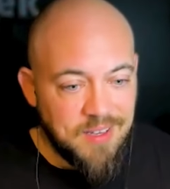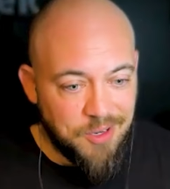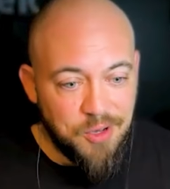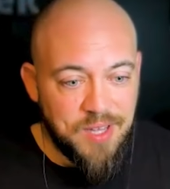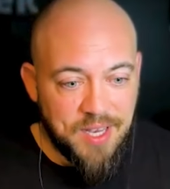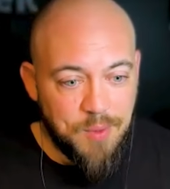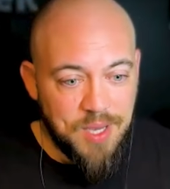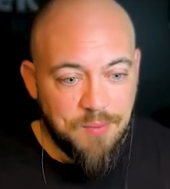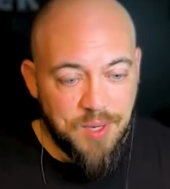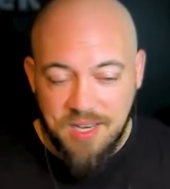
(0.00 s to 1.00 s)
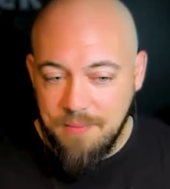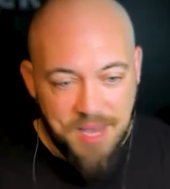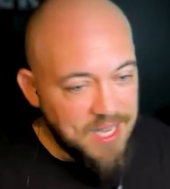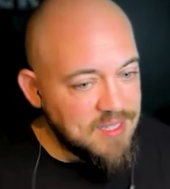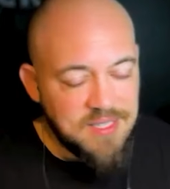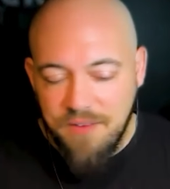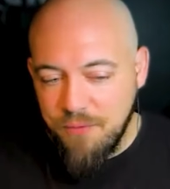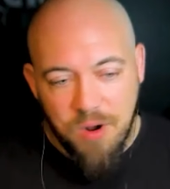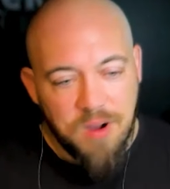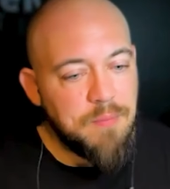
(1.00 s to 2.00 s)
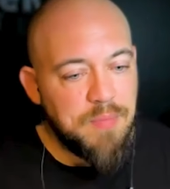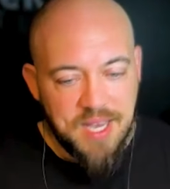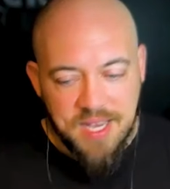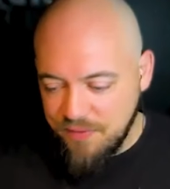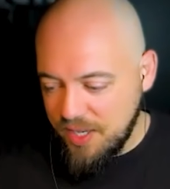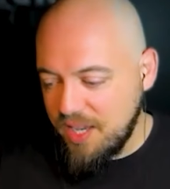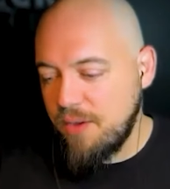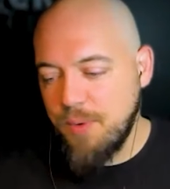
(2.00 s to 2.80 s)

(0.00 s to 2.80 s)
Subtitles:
You know, like, we need to make the stuff work in BSV.